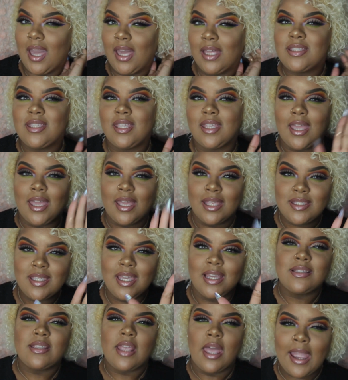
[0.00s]
it
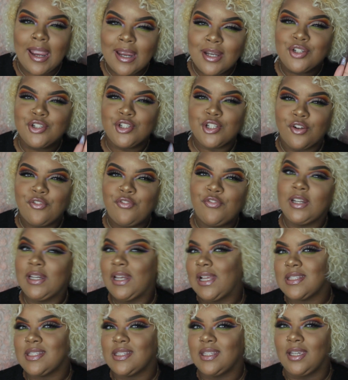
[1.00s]
takes extra
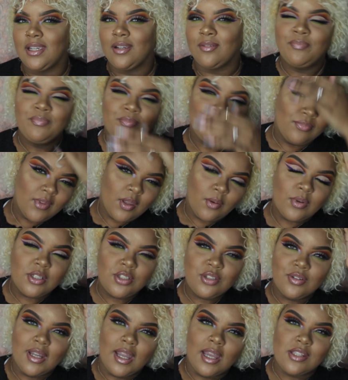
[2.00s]
finessing,
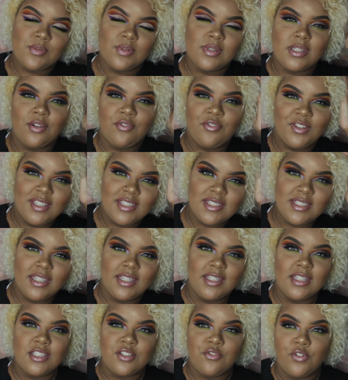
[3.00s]
which you guys will definitely
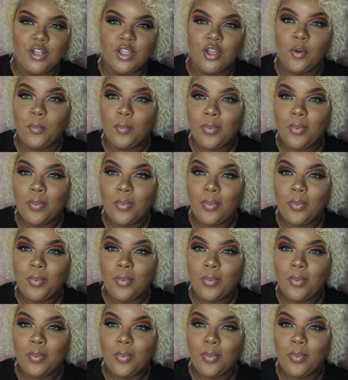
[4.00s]
see in this video.